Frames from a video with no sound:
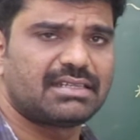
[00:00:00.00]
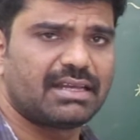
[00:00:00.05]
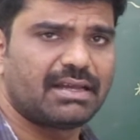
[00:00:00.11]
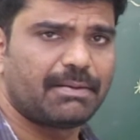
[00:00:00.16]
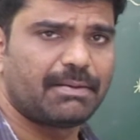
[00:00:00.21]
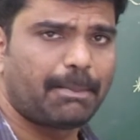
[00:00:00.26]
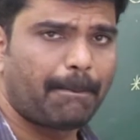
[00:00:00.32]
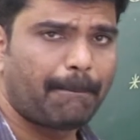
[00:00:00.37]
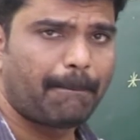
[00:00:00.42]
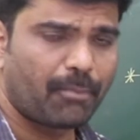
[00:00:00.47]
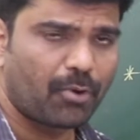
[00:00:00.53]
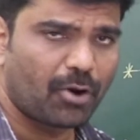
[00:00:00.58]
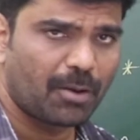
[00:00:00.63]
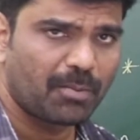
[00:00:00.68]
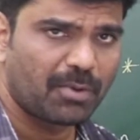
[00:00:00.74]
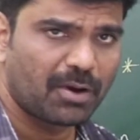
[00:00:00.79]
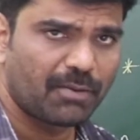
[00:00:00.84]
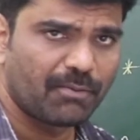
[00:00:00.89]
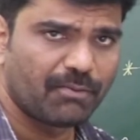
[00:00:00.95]
a
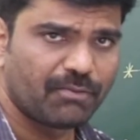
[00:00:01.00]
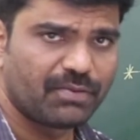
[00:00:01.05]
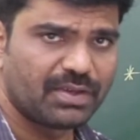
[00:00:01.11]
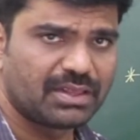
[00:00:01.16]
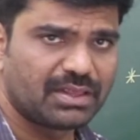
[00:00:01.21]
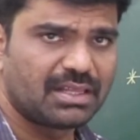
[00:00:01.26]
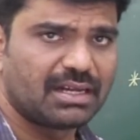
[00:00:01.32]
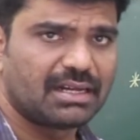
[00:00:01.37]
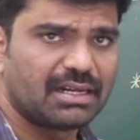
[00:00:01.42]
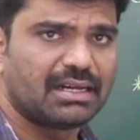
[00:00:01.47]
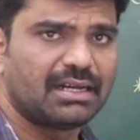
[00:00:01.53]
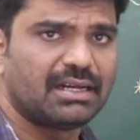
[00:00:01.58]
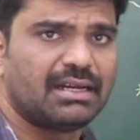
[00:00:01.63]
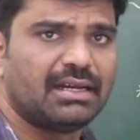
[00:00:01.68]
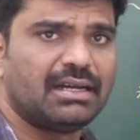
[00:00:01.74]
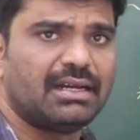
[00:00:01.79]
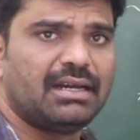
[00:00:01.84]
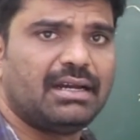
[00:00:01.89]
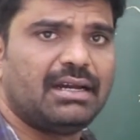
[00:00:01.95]
problem with
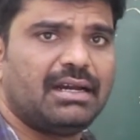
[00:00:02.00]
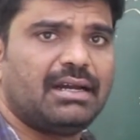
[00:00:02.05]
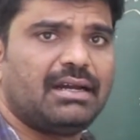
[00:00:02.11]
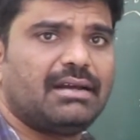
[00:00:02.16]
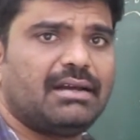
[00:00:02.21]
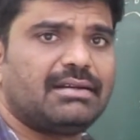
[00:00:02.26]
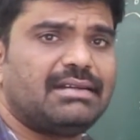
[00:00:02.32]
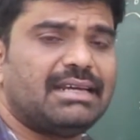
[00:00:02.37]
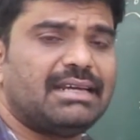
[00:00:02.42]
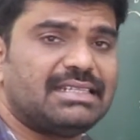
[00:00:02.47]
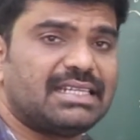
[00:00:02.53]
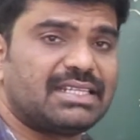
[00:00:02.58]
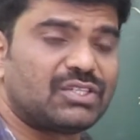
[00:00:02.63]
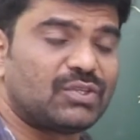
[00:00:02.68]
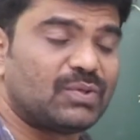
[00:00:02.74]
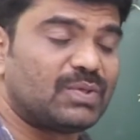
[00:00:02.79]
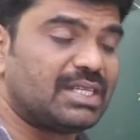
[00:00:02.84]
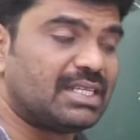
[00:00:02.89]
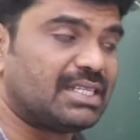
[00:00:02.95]
the
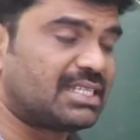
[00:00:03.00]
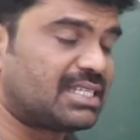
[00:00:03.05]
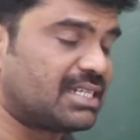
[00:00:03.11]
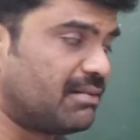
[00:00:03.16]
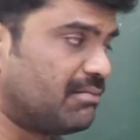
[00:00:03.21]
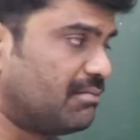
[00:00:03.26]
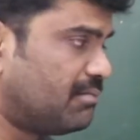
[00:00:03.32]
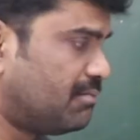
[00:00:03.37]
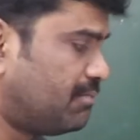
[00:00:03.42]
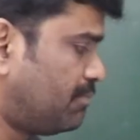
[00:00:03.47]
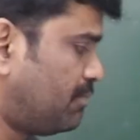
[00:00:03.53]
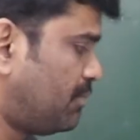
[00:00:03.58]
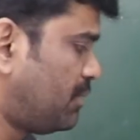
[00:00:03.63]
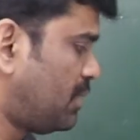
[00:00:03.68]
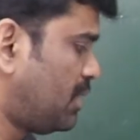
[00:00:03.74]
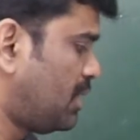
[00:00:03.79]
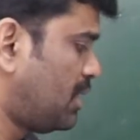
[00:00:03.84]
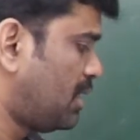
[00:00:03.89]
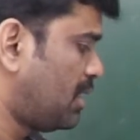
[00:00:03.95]
digestive system,
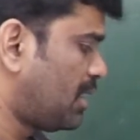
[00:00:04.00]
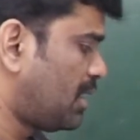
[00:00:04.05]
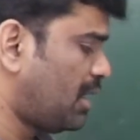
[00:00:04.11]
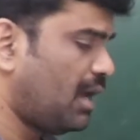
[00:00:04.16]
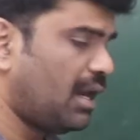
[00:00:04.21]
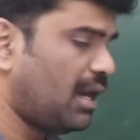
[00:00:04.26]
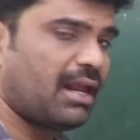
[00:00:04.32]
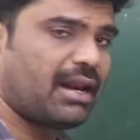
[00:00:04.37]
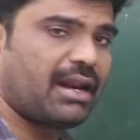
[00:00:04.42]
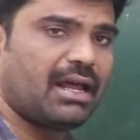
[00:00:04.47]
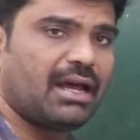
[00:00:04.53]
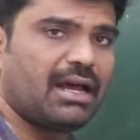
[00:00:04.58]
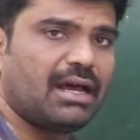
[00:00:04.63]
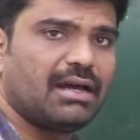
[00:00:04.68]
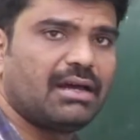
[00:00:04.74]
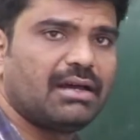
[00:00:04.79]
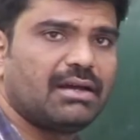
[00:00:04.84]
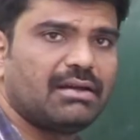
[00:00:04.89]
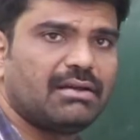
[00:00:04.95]

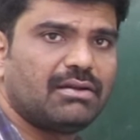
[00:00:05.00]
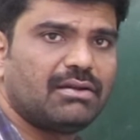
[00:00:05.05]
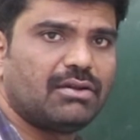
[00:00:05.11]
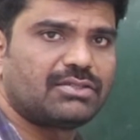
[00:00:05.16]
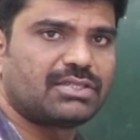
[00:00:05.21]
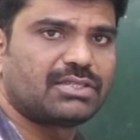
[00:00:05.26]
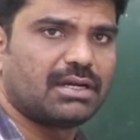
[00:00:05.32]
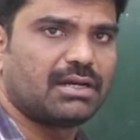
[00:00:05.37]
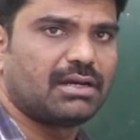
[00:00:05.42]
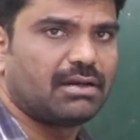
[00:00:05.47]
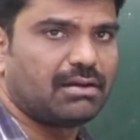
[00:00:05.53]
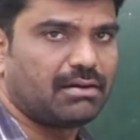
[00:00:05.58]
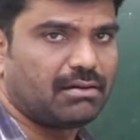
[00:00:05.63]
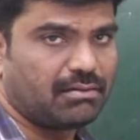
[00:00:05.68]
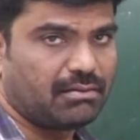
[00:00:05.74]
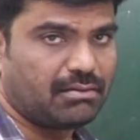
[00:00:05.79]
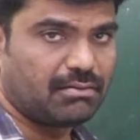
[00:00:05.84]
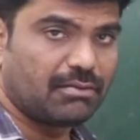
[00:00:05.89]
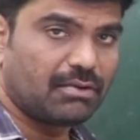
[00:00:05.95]
cholera so
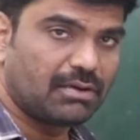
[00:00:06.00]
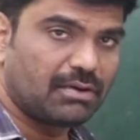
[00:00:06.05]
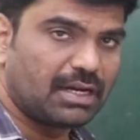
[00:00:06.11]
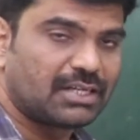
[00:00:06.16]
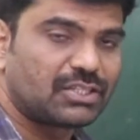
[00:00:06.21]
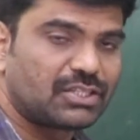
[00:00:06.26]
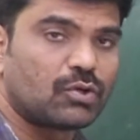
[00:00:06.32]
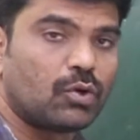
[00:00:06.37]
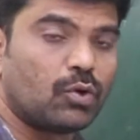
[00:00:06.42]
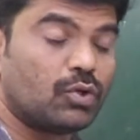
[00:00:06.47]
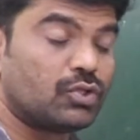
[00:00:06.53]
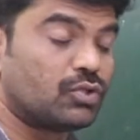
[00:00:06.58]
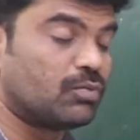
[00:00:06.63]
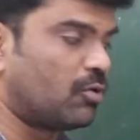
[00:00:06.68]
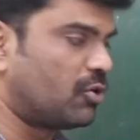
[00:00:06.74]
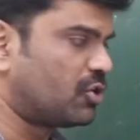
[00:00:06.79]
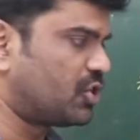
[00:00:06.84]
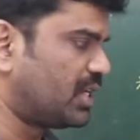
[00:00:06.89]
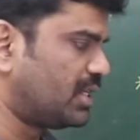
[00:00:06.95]
uh, let's lose
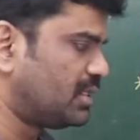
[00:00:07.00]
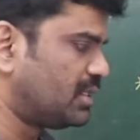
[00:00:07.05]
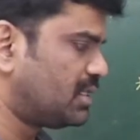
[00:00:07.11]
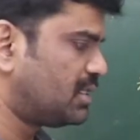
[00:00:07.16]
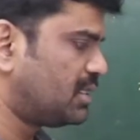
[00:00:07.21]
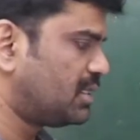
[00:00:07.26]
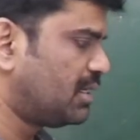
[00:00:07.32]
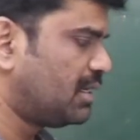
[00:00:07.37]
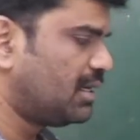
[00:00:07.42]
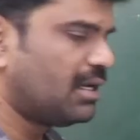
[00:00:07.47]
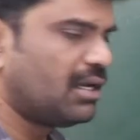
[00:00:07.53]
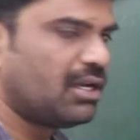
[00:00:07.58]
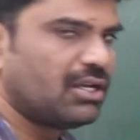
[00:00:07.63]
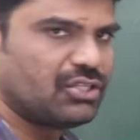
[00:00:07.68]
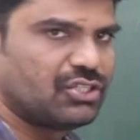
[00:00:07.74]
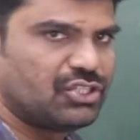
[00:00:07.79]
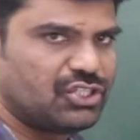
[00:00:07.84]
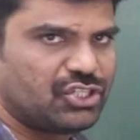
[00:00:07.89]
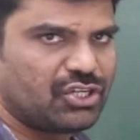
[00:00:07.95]
motions
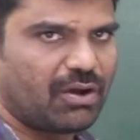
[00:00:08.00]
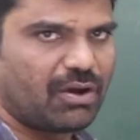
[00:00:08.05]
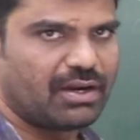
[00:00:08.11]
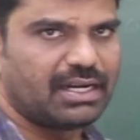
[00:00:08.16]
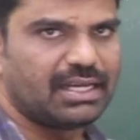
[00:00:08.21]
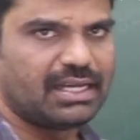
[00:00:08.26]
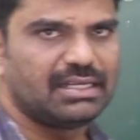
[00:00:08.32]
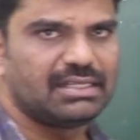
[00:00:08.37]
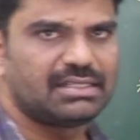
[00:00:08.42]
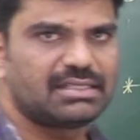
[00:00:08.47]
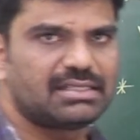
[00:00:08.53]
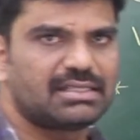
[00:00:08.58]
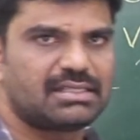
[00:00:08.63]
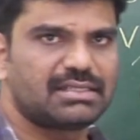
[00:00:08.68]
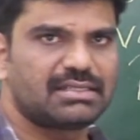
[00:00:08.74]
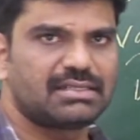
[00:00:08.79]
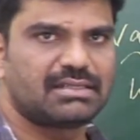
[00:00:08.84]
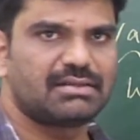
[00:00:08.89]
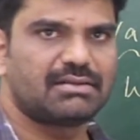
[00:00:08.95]

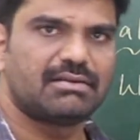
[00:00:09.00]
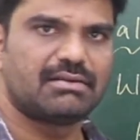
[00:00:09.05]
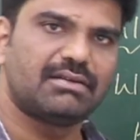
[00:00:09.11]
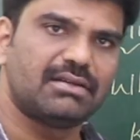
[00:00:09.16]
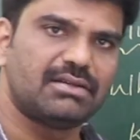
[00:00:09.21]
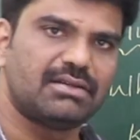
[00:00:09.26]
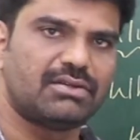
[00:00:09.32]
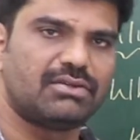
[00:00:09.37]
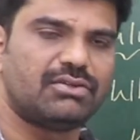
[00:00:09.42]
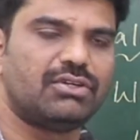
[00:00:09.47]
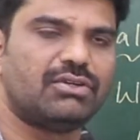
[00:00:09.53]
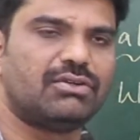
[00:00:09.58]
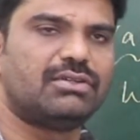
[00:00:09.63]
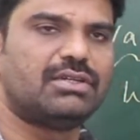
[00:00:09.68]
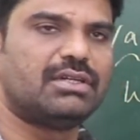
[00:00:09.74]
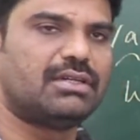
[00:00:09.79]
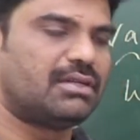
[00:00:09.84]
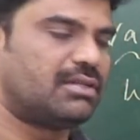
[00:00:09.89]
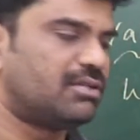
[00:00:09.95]
jaundice
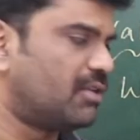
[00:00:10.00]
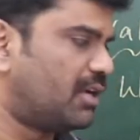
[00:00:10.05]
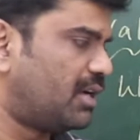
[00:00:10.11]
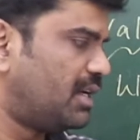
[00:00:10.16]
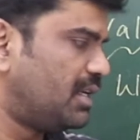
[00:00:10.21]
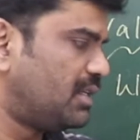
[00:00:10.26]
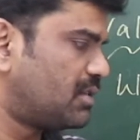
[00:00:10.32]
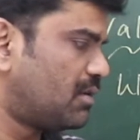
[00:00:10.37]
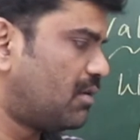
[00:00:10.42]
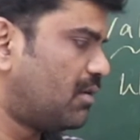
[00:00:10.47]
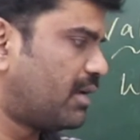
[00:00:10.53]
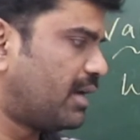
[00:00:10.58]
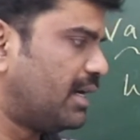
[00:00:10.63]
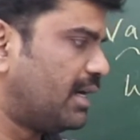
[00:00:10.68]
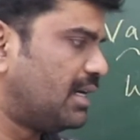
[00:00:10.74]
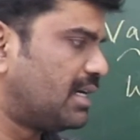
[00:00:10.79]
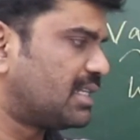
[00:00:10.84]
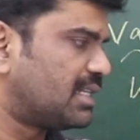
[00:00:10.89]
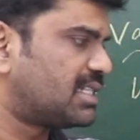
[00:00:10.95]
jaundice or
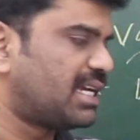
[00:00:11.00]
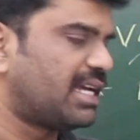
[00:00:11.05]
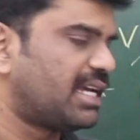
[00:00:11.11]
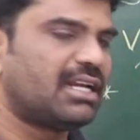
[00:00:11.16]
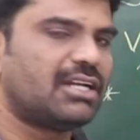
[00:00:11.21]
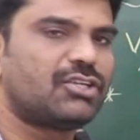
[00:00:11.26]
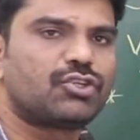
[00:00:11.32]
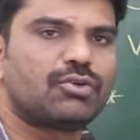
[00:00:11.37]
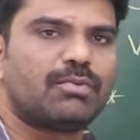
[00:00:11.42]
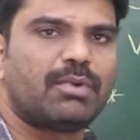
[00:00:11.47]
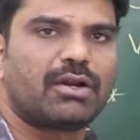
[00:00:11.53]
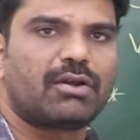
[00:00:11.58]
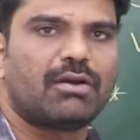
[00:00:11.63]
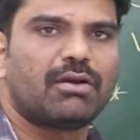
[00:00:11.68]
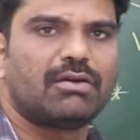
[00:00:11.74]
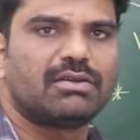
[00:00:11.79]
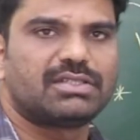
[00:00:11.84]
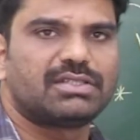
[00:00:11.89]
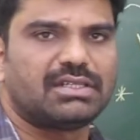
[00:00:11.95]
intestinal
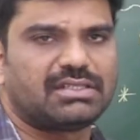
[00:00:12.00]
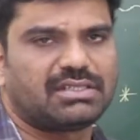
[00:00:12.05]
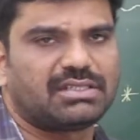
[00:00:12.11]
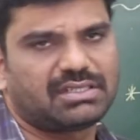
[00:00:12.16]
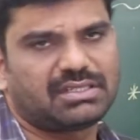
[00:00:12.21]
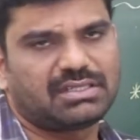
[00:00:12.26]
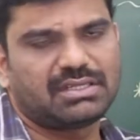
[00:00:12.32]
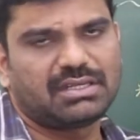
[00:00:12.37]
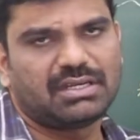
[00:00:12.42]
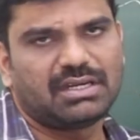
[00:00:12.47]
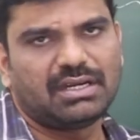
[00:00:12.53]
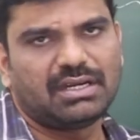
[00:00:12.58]
tuberculosis